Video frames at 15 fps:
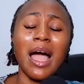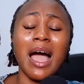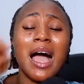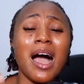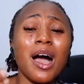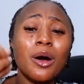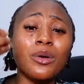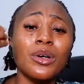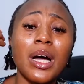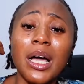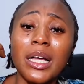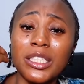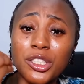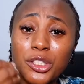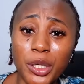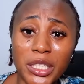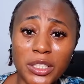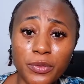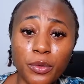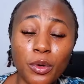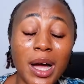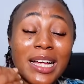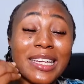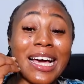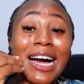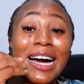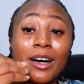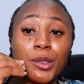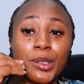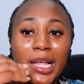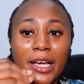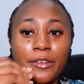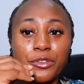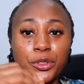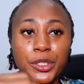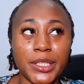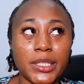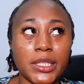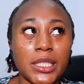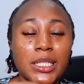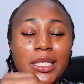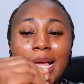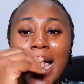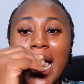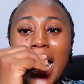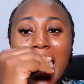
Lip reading: how stressful and how life-threatening